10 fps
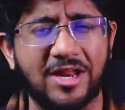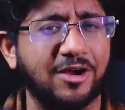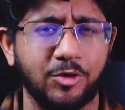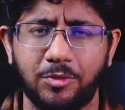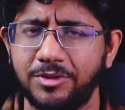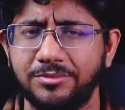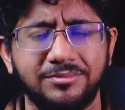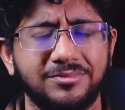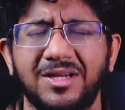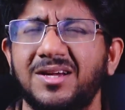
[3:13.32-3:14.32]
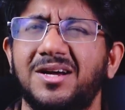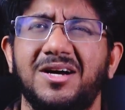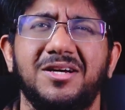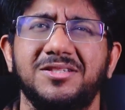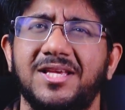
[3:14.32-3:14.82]
flag problem,
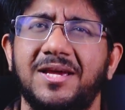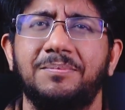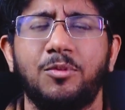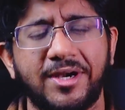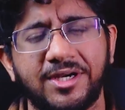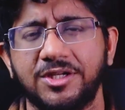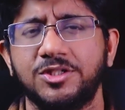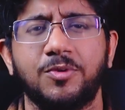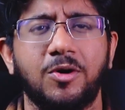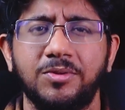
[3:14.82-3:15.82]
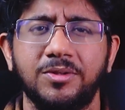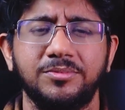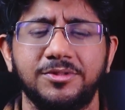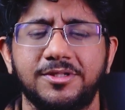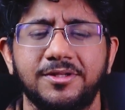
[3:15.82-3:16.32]
say pointers
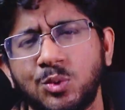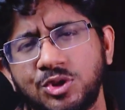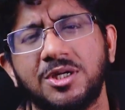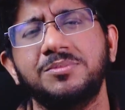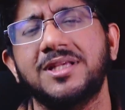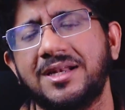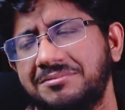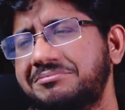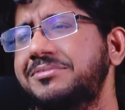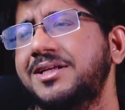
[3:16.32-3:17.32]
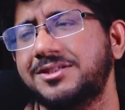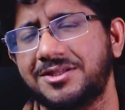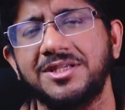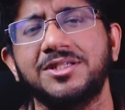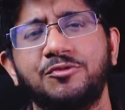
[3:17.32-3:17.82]
problems, two shums and it's
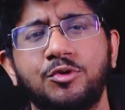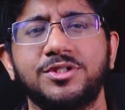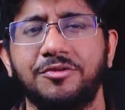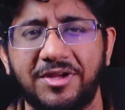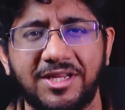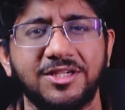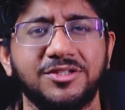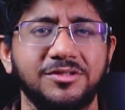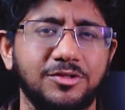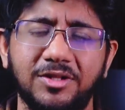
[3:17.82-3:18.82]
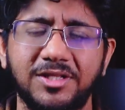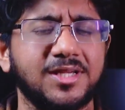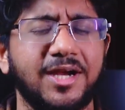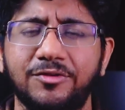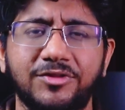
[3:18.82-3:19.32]
threesum, foursum variations, all
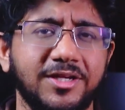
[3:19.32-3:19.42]
these kind of